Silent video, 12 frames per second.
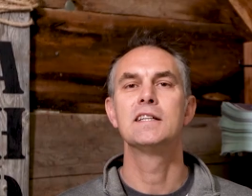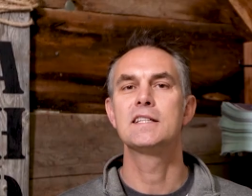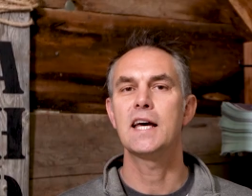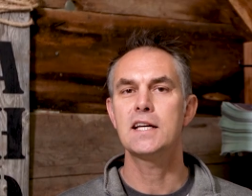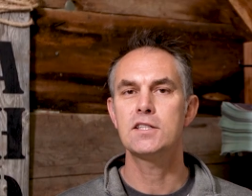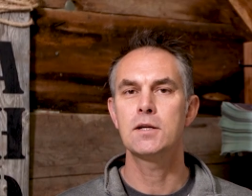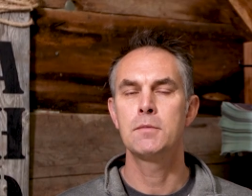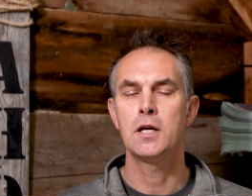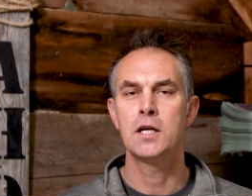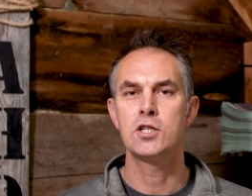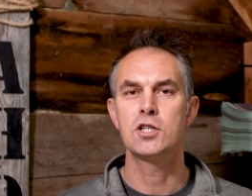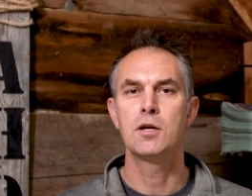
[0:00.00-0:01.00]
The
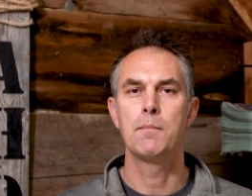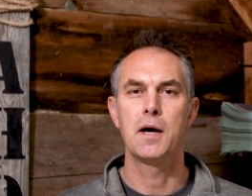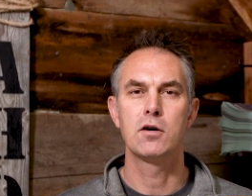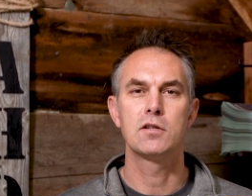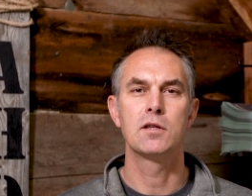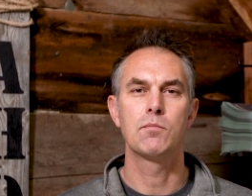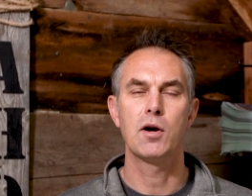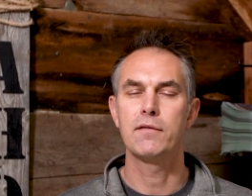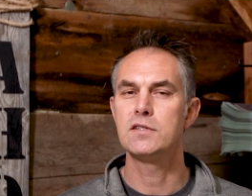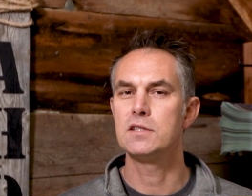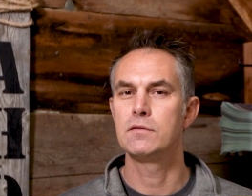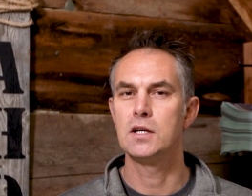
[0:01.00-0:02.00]
taxation amount in the
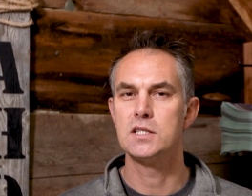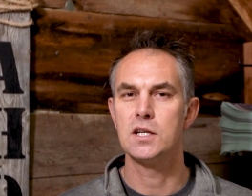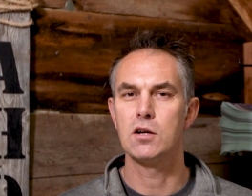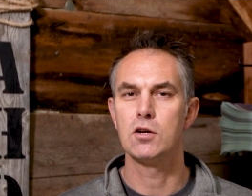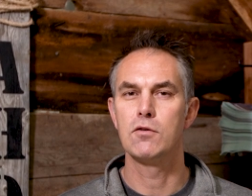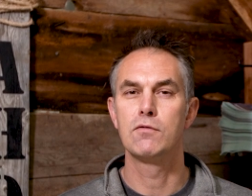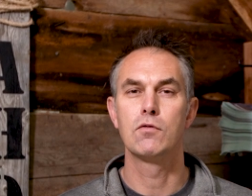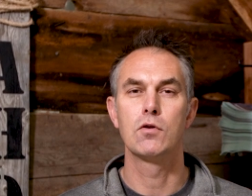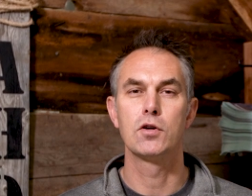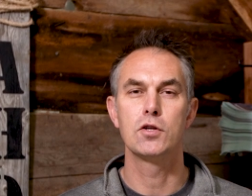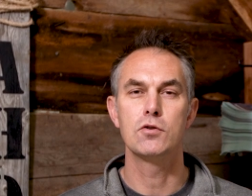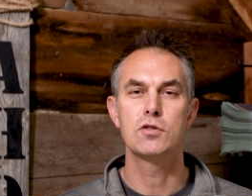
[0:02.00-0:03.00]
province of Ontario
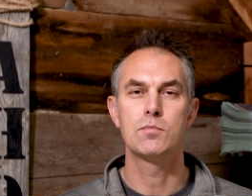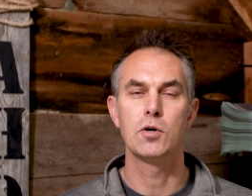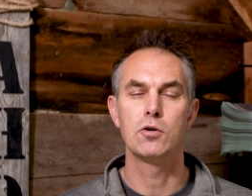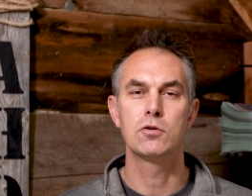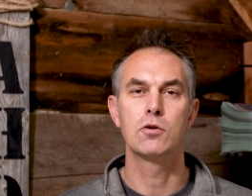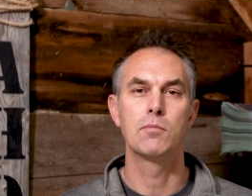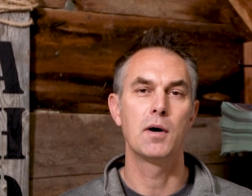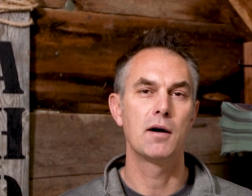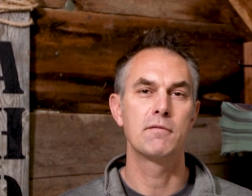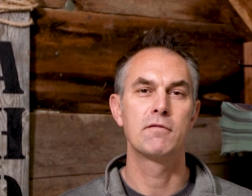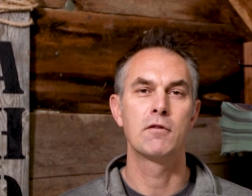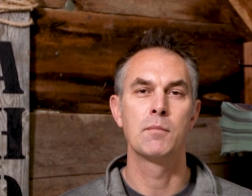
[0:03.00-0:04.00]
for a used boat or
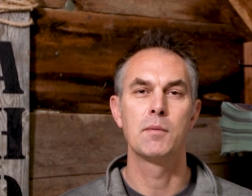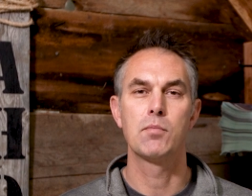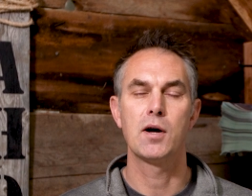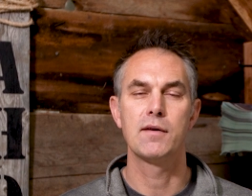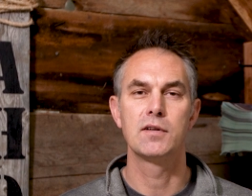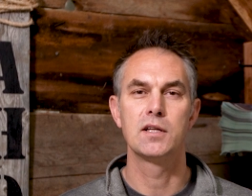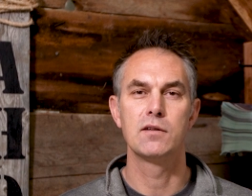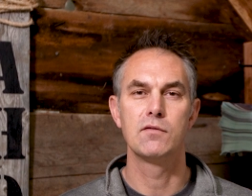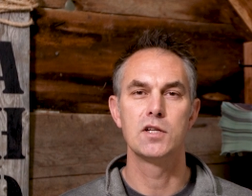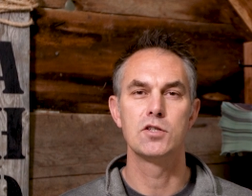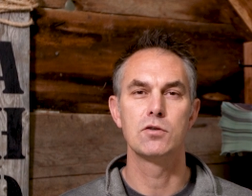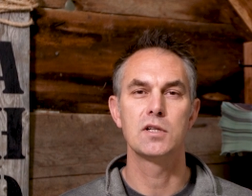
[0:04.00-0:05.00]
bought from a private
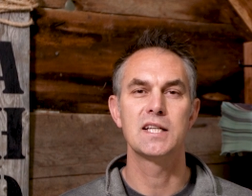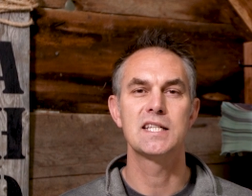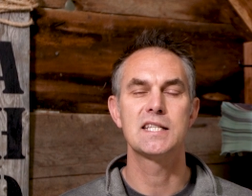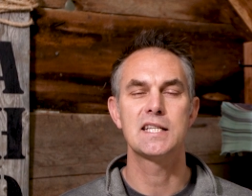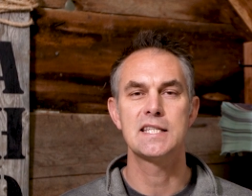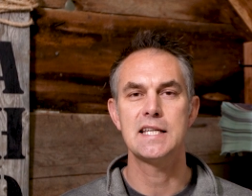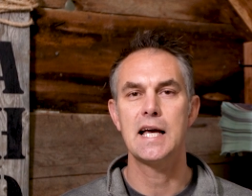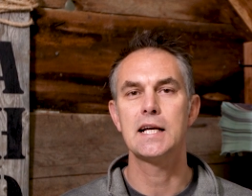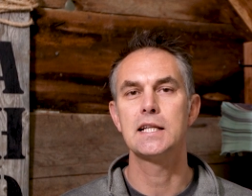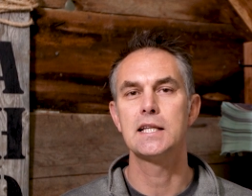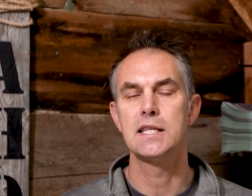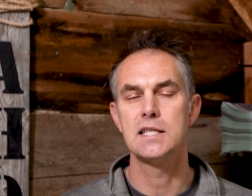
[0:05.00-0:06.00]
individual is
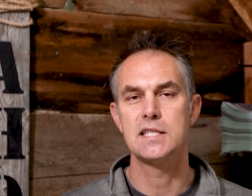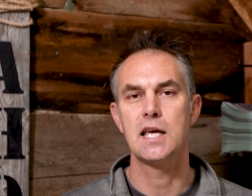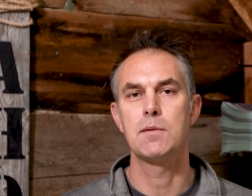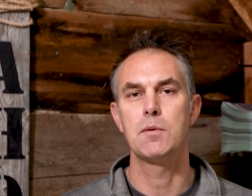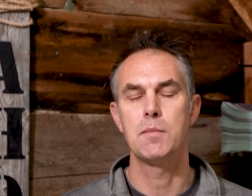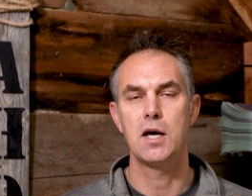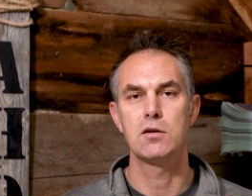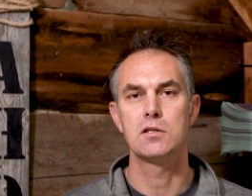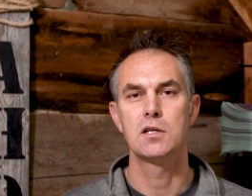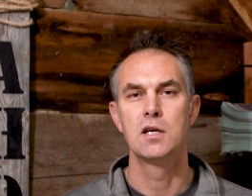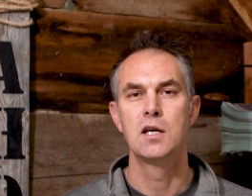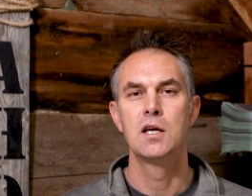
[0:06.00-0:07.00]
exactly the same amount.